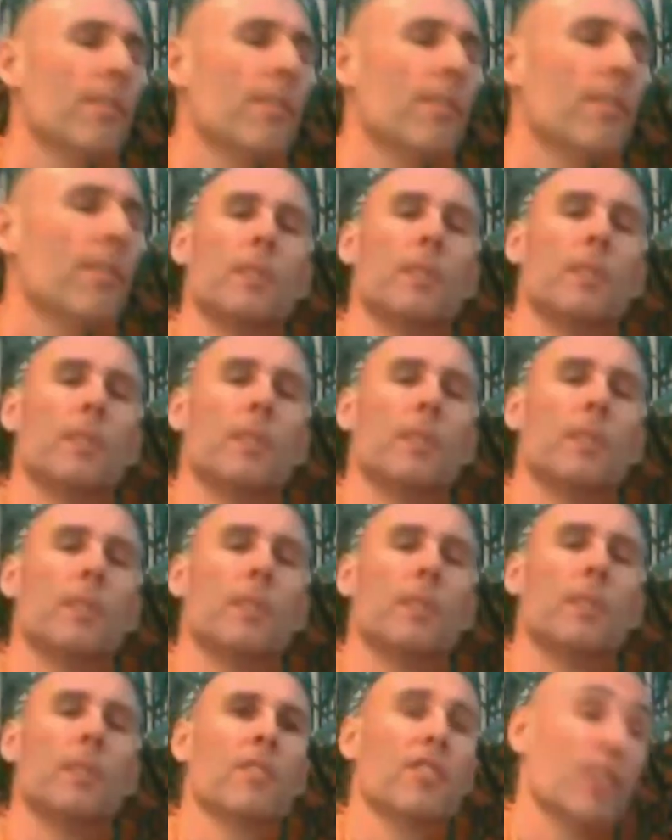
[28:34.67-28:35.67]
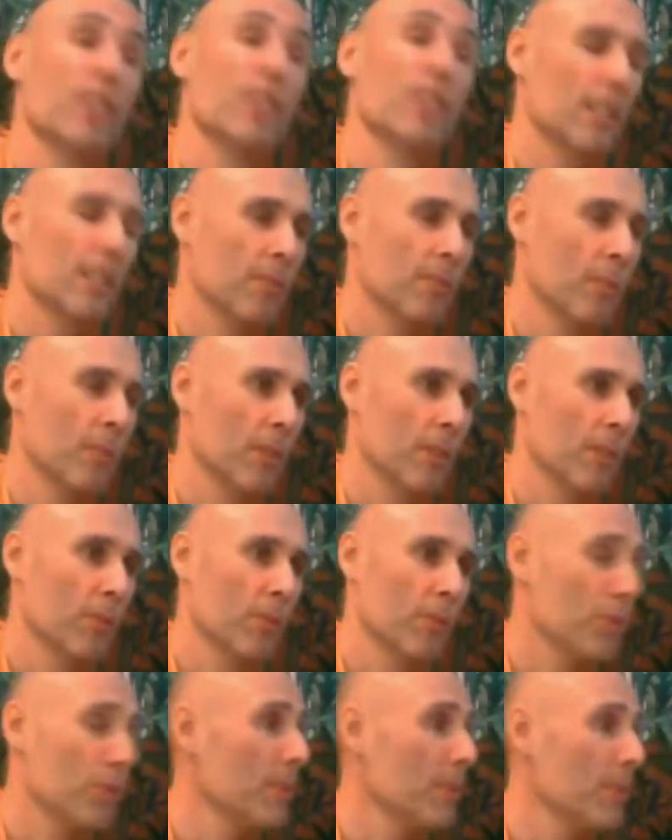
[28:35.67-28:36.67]
happens that Krishna has will.
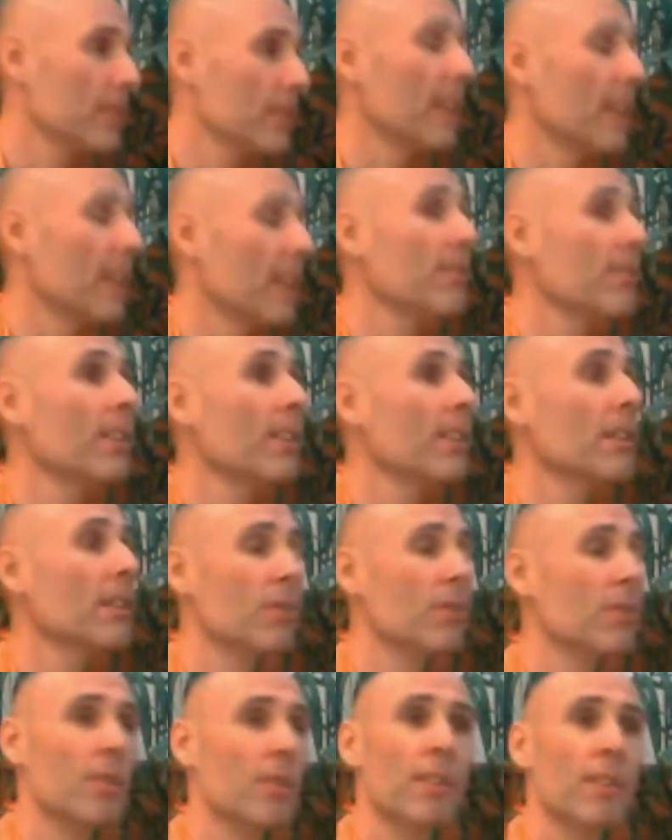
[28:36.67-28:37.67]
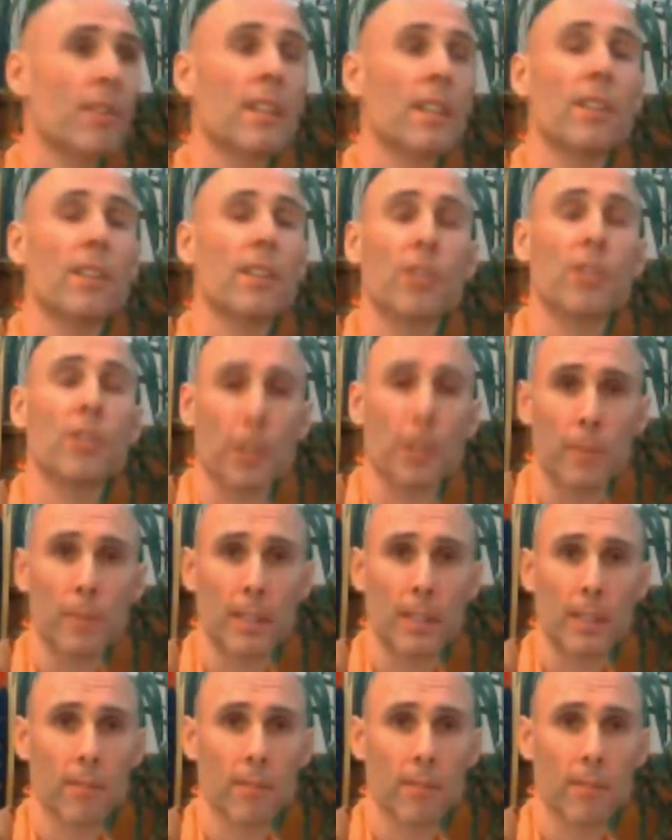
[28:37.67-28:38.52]
It means everything is already determined.